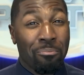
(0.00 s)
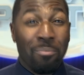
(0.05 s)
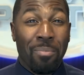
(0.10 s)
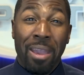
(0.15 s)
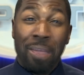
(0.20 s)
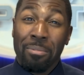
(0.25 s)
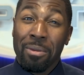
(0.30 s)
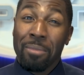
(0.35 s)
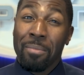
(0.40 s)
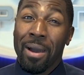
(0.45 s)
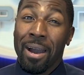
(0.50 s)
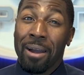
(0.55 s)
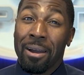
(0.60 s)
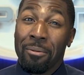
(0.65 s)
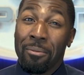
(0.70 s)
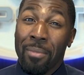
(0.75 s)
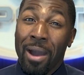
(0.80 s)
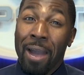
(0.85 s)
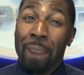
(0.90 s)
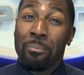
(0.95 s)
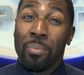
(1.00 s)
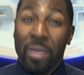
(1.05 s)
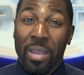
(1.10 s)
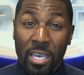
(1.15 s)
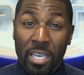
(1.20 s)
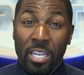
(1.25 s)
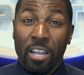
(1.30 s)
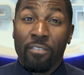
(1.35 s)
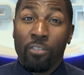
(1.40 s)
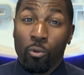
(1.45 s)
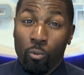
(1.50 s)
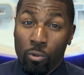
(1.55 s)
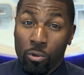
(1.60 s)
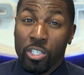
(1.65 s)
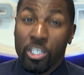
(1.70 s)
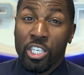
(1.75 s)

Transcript: Maybe my opinion of it would